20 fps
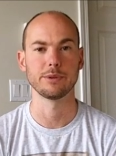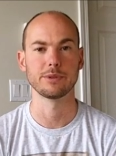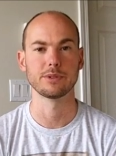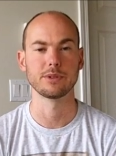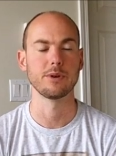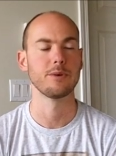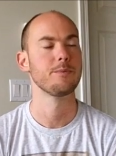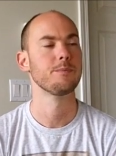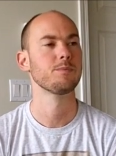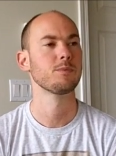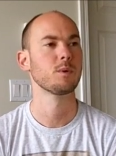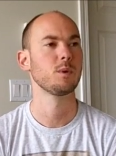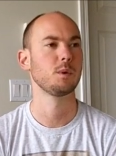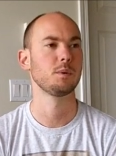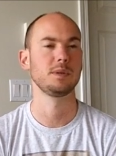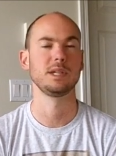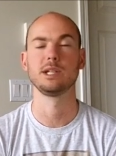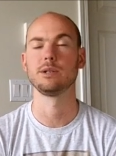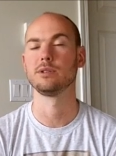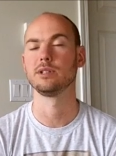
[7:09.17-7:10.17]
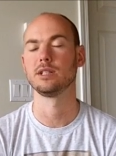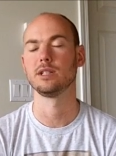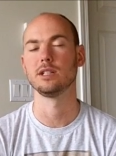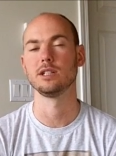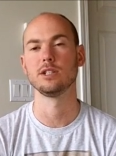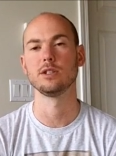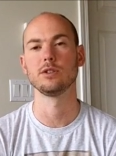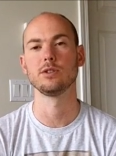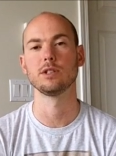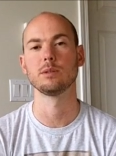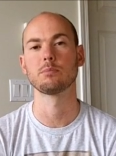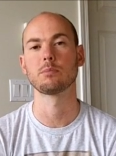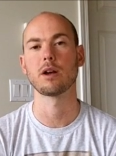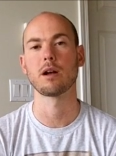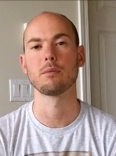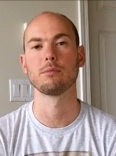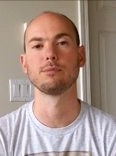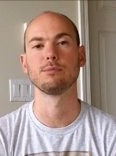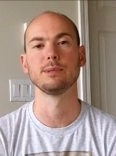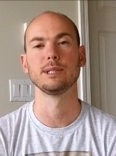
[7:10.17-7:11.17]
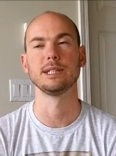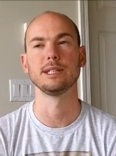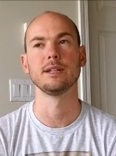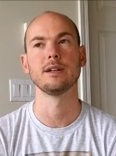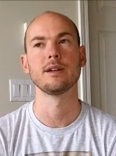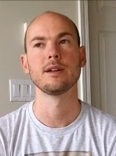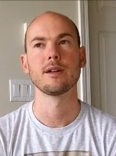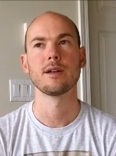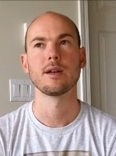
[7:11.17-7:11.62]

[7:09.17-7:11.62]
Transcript: So what would he do? He'd probably